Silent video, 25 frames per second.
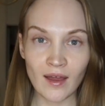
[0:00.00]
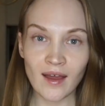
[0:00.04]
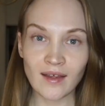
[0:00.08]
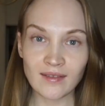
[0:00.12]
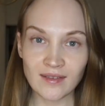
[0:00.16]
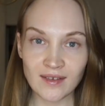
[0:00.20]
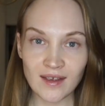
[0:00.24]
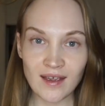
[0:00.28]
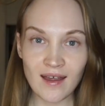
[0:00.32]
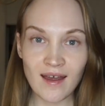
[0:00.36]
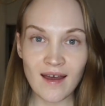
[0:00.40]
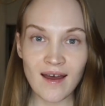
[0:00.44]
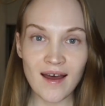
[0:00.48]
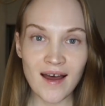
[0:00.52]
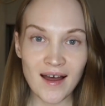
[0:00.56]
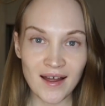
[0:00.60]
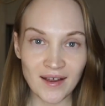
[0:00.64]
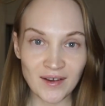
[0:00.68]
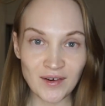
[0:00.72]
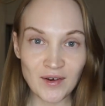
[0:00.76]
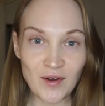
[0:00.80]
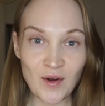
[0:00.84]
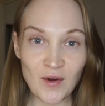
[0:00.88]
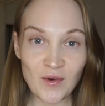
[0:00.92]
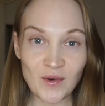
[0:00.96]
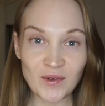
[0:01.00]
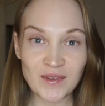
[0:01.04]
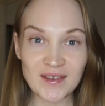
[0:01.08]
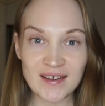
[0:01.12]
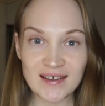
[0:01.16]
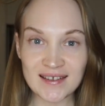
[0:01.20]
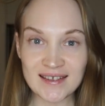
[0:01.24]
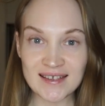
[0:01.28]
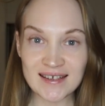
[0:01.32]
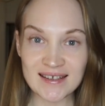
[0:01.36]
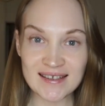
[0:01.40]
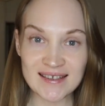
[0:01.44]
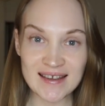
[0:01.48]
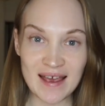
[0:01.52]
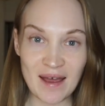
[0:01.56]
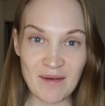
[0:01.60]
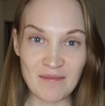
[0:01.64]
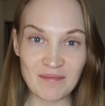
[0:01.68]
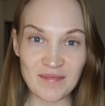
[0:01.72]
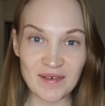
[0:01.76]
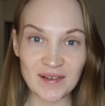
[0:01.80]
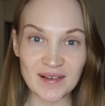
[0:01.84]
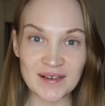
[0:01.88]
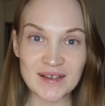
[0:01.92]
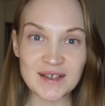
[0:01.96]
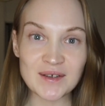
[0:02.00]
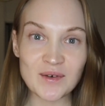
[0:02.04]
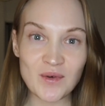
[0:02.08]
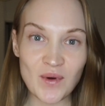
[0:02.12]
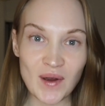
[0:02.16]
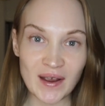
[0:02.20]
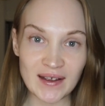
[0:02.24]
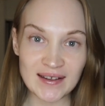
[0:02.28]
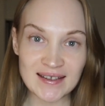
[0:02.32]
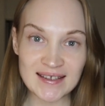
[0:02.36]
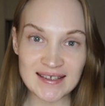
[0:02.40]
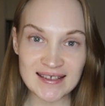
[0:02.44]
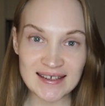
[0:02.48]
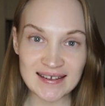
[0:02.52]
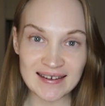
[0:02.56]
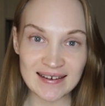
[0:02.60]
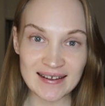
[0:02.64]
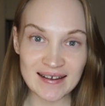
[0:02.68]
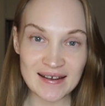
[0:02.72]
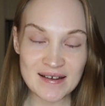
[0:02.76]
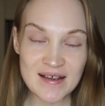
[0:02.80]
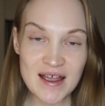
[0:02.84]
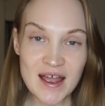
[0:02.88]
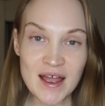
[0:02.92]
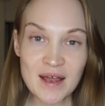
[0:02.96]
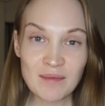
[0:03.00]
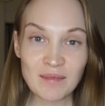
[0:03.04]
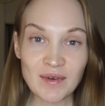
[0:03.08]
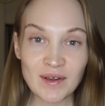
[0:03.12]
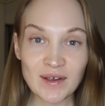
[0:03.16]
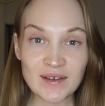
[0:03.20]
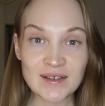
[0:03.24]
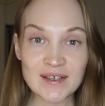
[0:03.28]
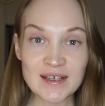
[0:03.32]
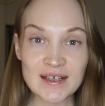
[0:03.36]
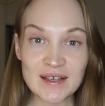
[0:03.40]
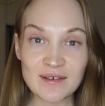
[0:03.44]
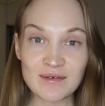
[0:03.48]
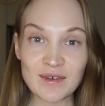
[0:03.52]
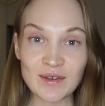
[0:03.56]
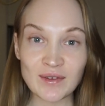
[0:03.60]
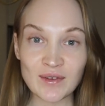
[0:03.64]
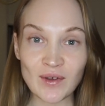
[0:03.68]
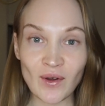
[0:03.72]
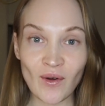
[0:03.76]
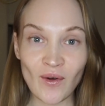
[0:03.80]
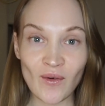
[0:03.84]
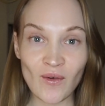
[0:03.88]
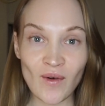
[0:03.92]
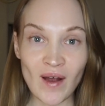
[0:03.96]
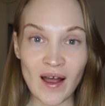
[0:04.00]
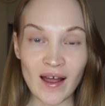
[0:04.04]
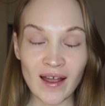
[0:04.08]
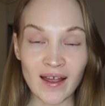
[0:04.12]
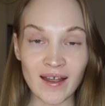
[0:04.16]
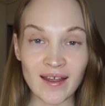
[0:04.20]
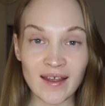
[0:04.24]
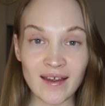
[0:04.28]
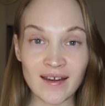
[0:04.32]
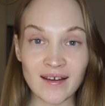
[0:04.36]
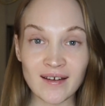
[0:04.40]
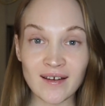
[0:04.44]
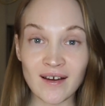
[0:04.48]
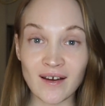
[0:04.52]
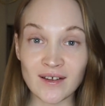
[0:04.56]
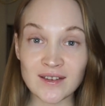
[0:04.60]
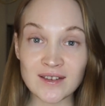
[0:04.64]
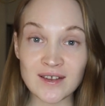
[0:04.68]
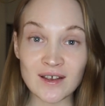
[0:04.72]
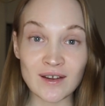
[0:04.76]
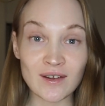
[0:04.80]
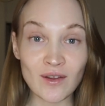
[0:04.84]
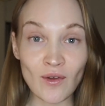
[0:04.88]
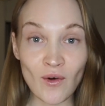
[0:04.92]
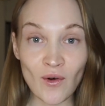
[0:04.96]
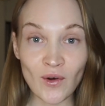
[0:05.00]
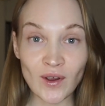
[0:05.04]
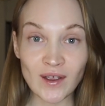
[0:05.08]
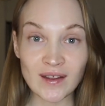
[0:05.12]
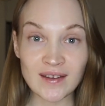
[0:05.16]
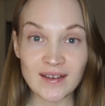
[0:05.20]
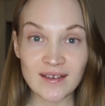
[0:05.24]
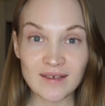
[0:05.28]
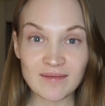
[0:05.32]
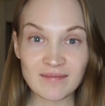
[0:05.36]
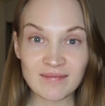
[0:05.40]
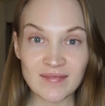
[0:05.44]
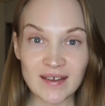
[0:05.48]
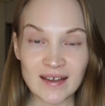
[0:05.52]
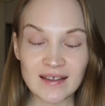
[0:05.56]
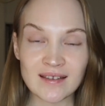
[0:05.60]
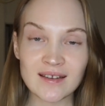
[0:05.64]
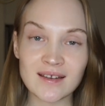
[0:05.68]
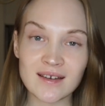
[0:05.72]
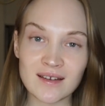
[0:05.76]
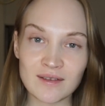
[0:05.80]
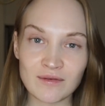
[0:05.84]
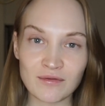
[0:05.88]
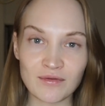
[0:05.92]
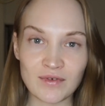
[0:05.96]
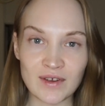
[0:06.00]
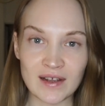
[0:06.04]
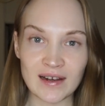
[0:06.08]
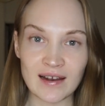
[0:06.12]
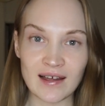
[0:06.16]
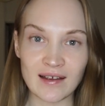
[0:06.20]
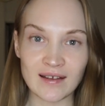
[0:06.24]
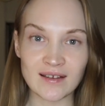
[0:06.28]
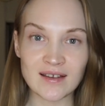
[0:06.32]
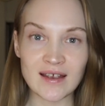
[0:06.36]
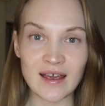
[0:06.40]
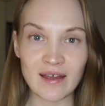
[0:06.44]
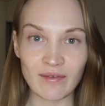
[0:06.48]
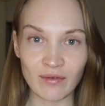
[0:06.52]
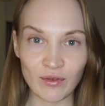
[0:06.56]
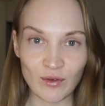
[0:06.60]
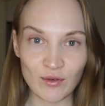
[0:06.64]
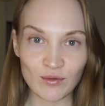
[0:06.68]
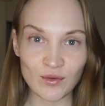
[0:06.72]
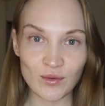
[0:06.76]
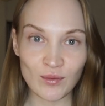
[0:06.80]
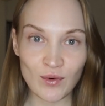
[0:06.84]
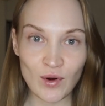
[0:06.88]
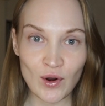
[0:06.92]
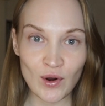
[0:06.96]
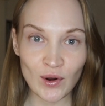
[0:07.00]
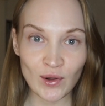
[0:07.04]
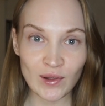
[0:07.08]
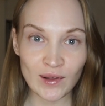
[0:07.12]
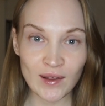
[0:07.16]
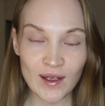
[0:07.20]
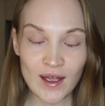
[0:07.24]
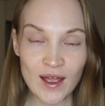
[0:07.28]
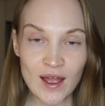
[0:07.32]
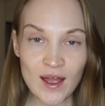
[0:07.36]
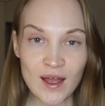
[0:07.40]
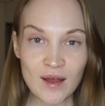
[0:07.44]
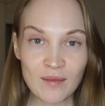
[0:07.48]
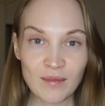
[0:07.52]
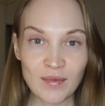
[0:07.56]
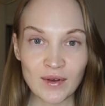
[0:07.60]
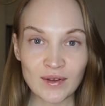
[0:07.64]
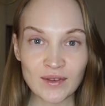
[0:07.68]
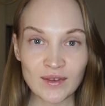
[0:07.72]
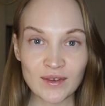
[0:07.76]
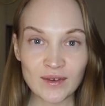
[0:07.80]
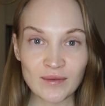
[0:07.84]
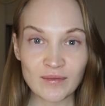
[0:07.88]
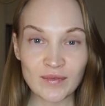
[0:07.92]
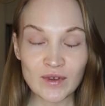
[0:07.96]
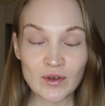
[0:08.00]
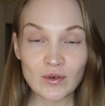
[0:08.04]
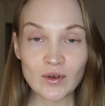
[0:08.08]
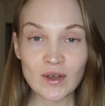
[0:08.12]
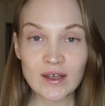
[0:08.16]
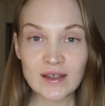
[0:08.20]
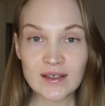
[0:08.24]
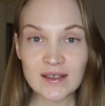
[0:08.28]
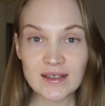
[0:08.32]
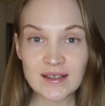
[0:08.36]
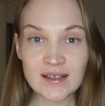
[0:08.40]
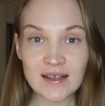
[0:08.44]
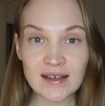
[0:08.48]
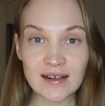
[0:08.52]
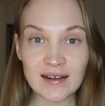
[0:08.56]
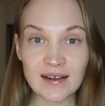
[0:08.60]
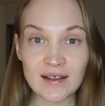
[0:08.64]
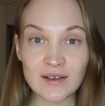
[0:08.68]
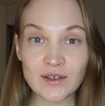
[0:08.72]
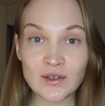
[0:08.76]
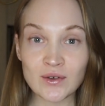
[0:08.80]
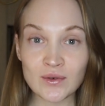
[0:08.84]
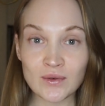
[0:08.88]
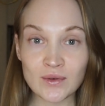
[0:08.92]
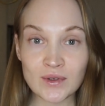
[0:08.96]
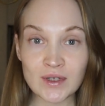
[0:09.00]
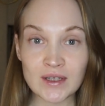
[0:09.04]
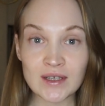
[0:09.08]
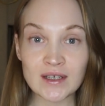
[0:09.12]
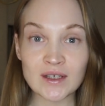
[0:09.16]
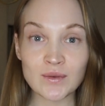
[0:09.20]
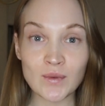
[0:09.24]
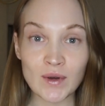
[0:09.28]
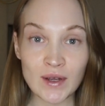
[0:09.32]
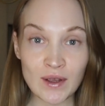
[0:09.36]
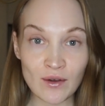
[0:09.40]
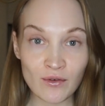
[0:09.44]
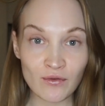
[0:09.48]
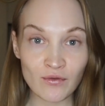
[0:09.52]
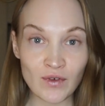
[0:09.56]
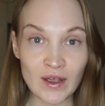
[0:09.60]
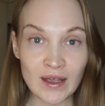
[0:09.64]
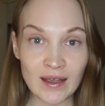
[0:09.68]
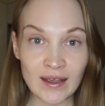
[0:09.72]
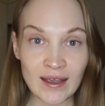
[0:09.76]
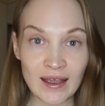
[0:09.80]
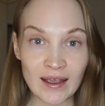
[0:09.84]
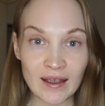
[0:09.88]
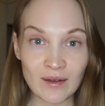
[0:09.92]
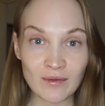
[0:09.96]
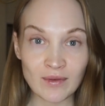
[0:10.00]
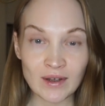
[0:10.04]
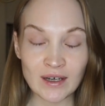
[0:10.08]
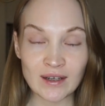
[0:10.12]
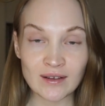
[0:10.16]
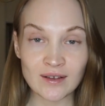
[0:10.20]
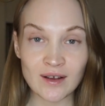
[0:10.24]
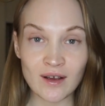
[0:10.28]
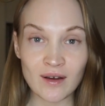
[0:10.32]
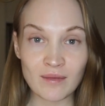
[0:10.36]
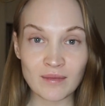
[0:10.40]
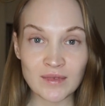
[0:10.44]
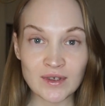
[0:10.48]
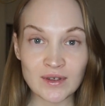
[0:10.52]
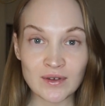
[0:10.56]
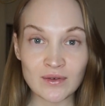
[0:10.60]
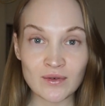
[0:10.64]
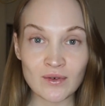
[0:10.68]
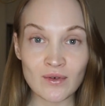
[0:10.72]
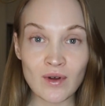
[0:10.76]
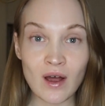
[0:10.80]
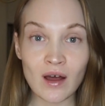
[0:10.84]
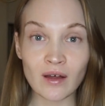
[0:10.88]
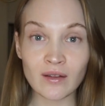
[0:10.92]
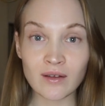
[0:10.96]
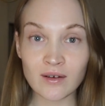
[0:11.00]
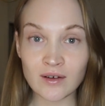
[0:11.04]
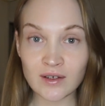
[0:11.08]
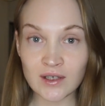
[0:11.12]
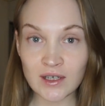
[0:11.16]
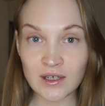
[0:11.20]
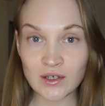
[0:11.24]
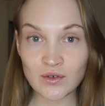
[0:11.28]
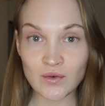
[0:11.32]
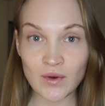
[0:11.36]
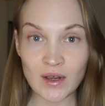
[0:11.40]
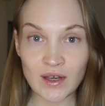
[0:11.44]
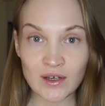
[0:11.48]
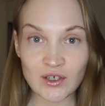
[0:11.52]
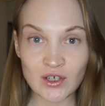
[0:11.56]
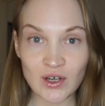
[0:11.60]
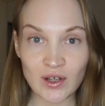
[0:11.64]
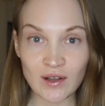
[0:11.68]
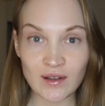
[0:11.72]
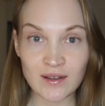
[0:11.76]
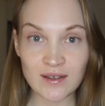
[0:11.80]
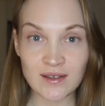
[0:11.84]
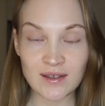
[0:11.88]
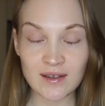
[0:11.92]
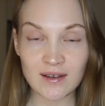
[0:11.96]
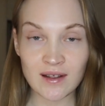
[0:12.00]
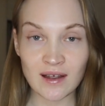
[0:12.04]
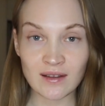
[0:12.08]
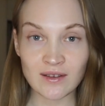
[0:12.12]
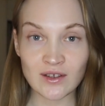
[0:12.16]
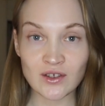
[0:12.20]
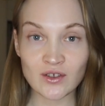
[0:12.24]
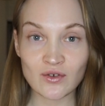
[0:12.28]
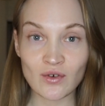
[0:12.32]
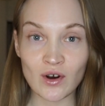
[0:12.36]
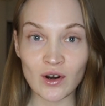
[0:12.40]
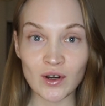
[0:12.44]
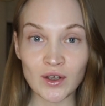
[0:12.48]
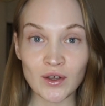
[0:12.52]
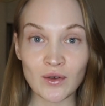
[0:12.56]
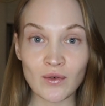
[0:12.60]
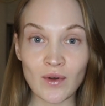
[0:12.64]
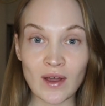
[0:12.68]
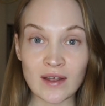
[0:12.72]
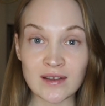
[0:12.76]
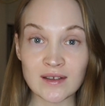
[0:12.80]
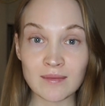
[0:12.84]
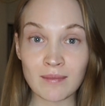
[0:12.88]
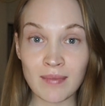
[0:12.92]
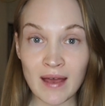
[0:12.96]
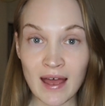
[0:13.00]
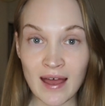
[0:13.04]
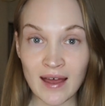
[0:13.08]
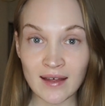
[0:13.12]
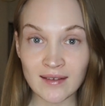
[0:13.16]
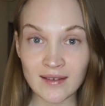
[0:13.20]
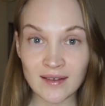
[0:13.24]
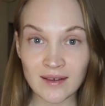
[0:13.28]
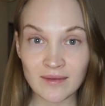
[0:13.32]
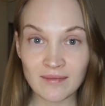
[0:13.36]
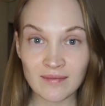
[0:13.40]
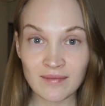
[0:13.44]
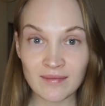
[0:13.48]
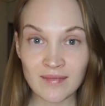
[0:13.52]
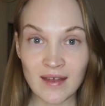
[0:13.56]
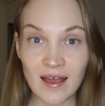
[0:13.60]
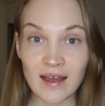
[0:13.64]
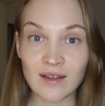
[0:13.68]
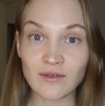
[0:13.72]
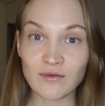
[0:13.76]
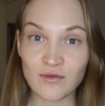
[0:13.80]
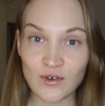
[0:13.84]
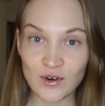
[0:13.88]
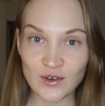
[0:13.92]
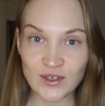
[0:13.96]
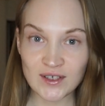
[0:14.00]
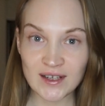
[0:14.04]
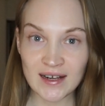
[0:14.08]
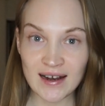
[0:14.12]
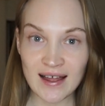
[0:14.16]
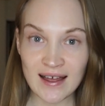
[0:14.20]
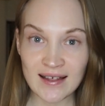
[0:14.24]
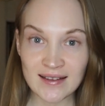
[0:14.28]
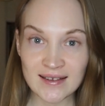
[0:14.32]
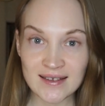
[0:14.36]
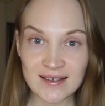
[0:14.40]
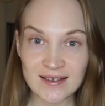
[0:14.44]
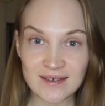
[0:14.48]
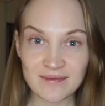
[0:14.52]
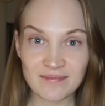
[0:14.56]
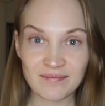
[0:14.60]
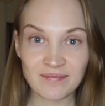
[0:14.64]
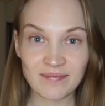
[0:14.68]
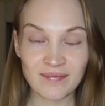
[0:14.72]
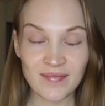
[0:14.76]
And yeah, I know this example is quite silly, because even though I got annoyed, it didn't feel like the end of the world. But you can still use this way of thinking when it comes to other situations that struck you as bad at first glance.